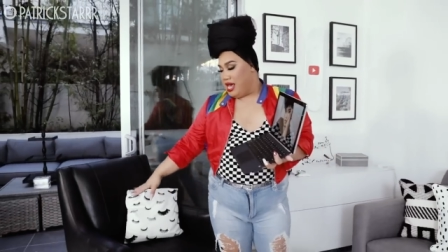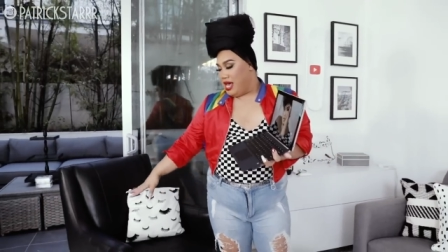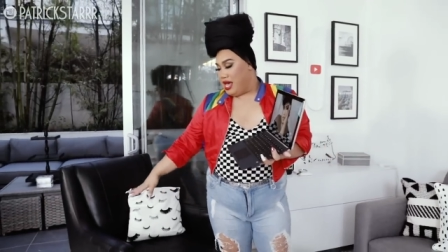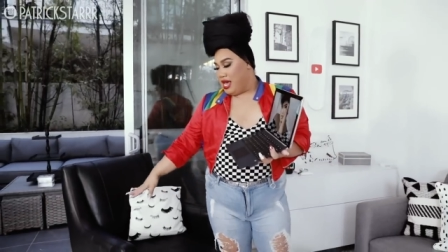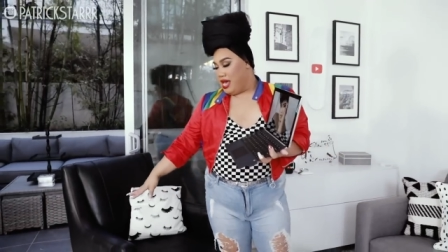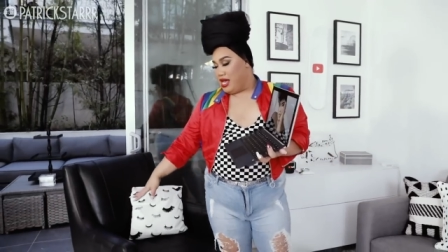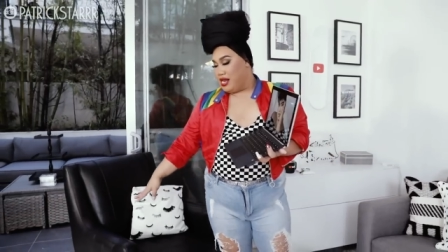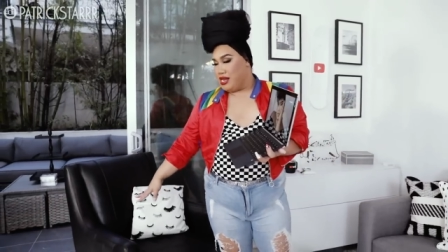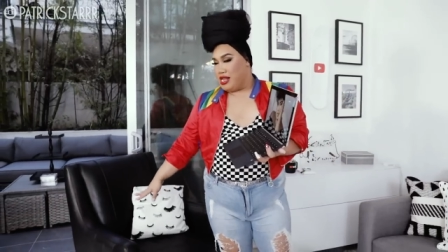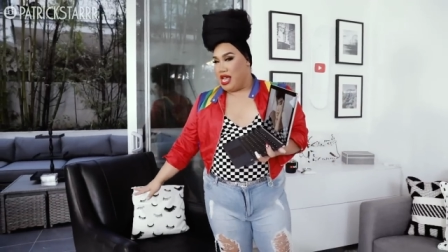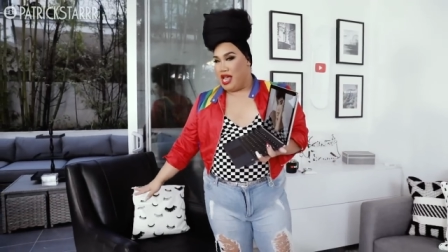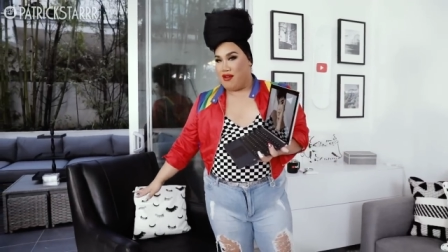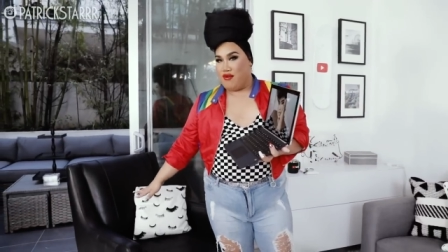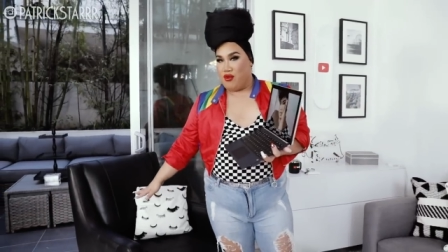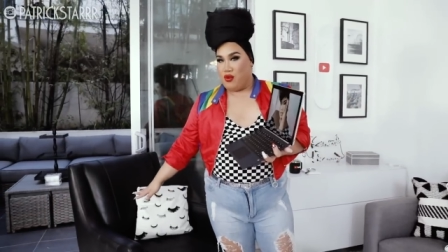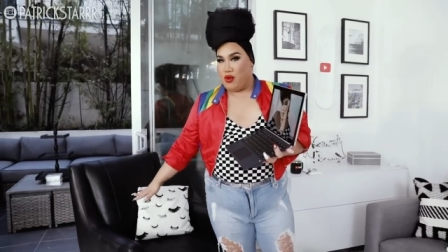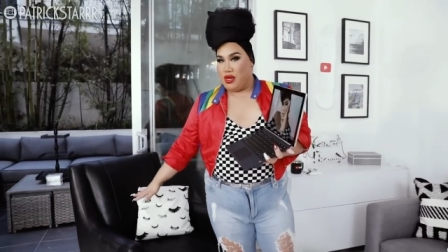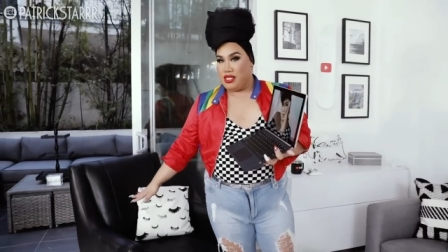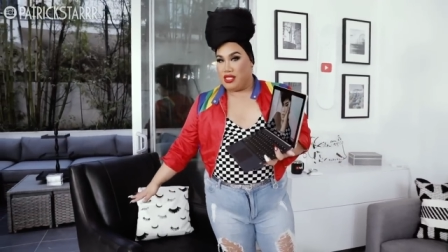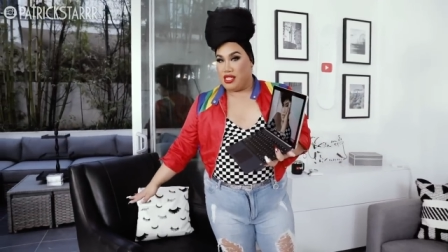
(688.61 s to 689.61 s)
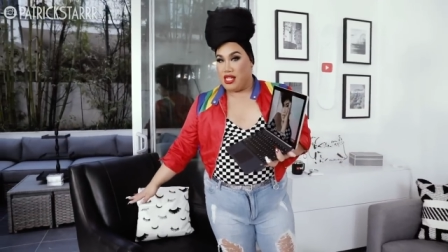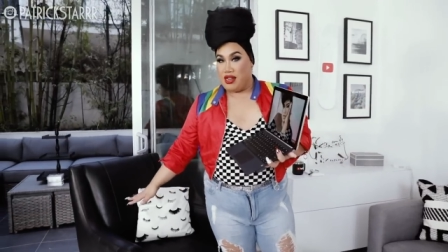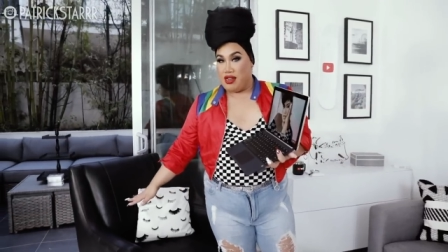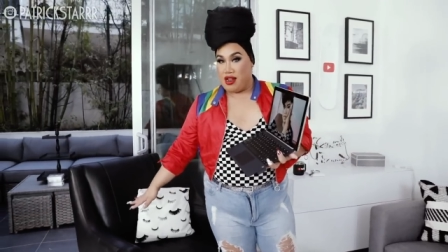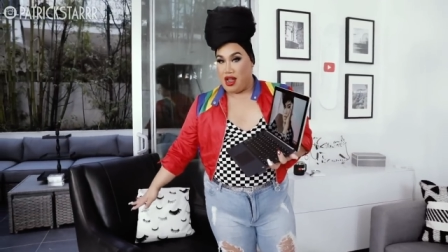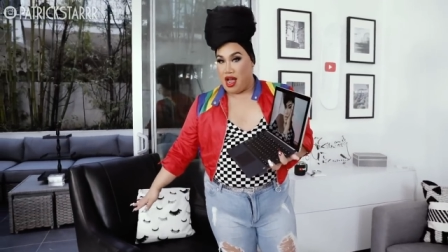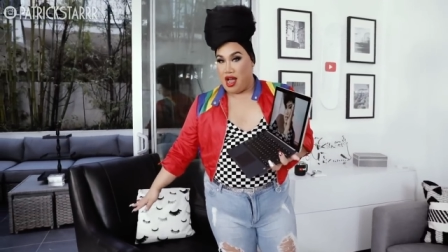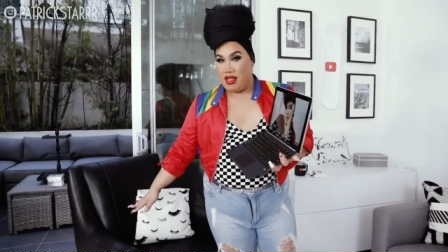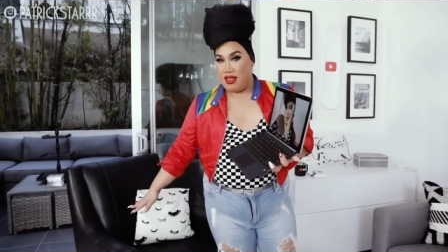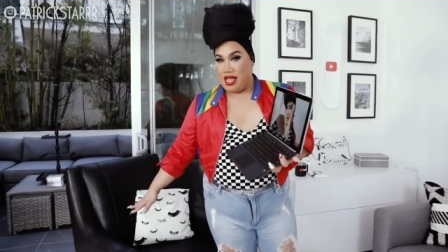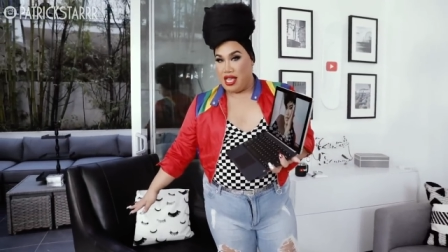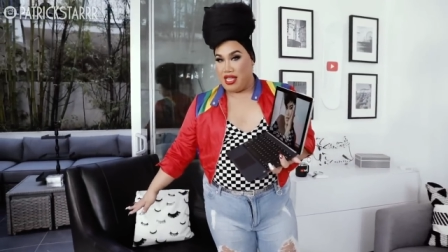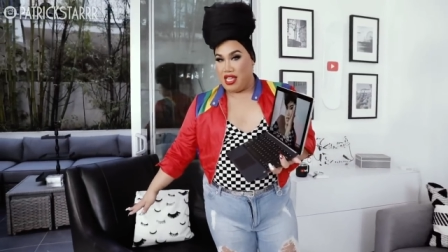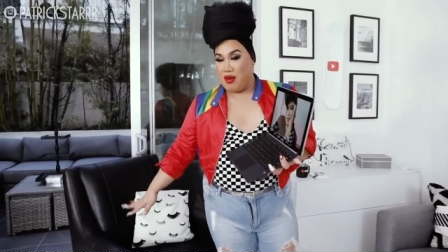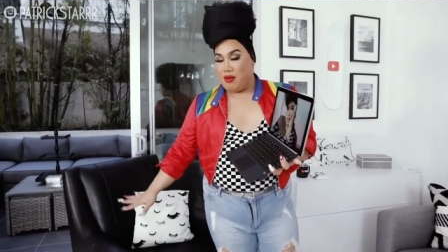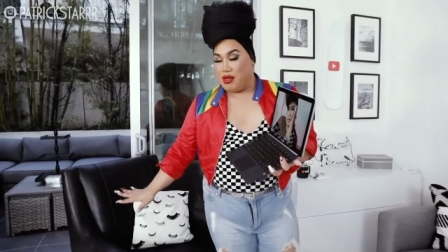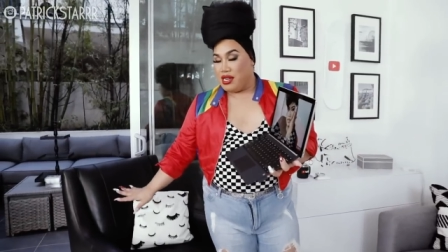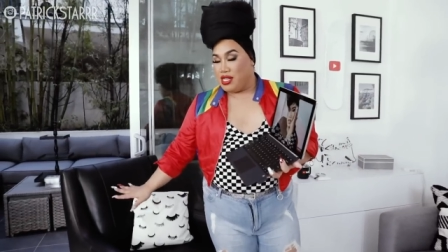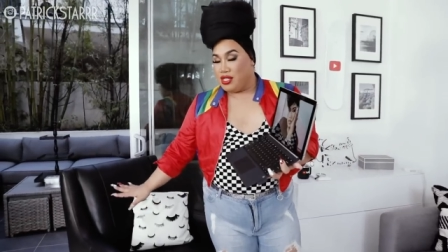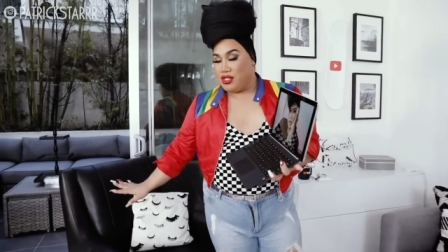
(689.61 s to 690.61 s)
and everyone did not
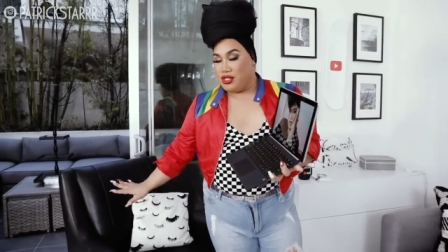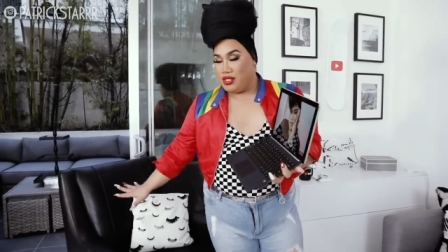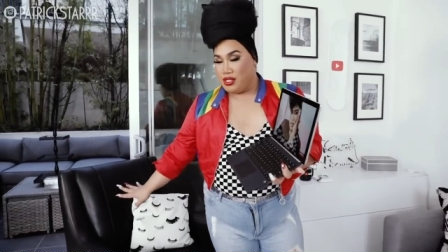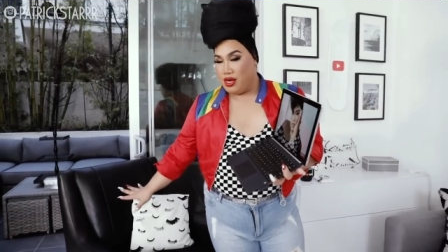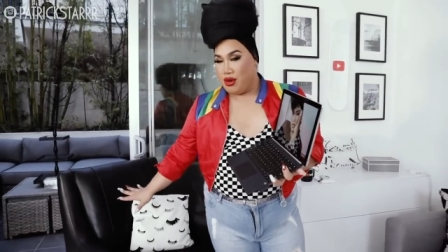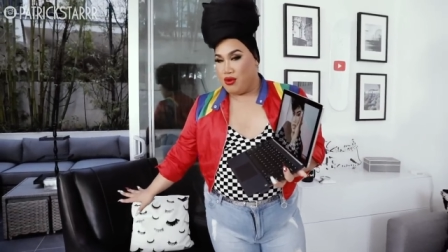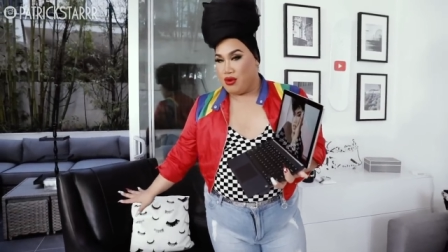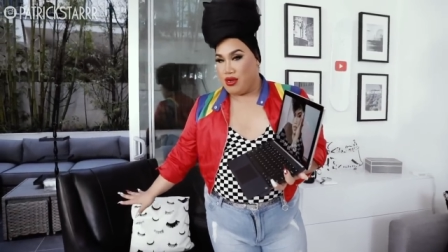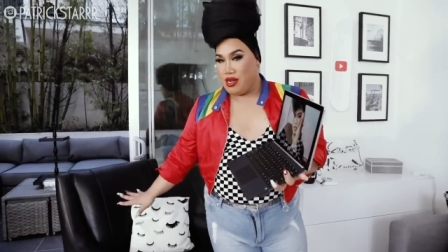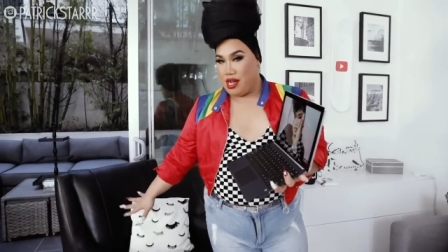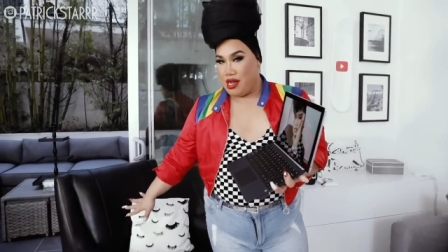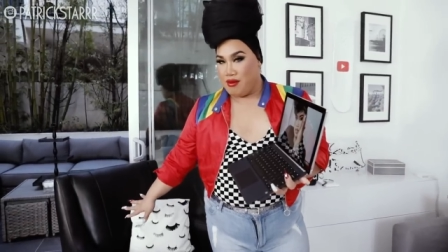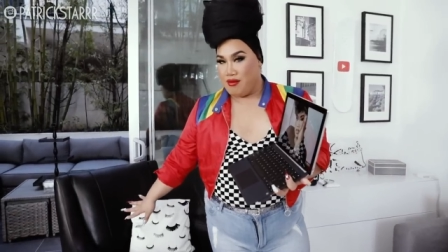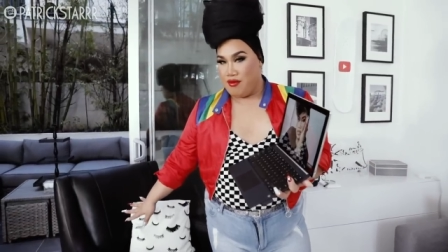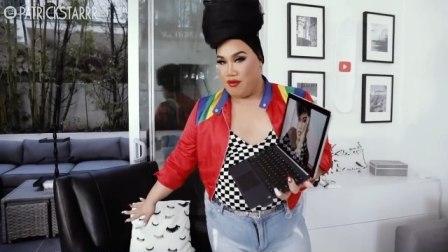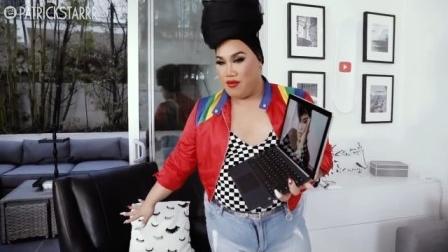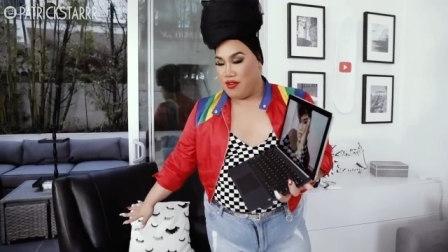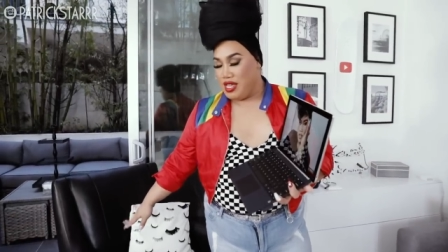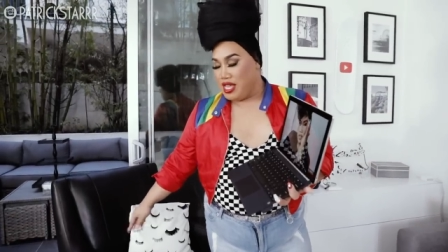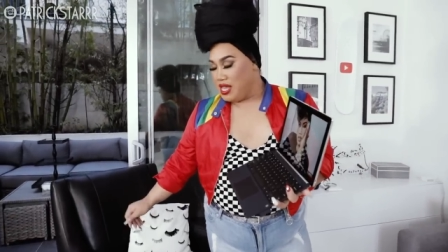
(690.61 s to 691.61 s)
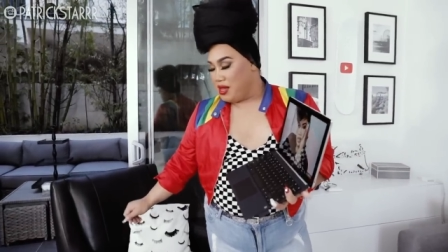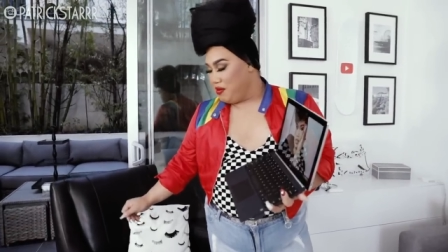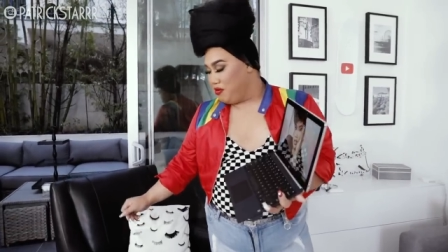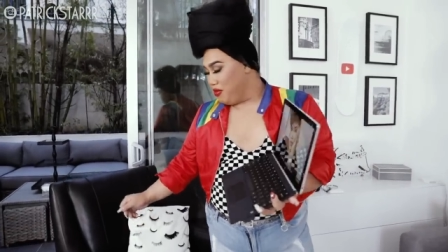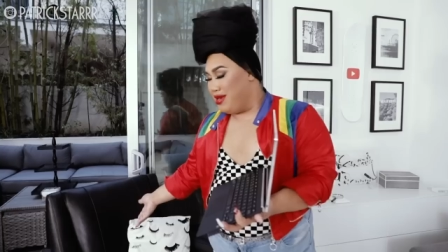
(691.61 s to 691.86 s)
like it, but it's so comfy.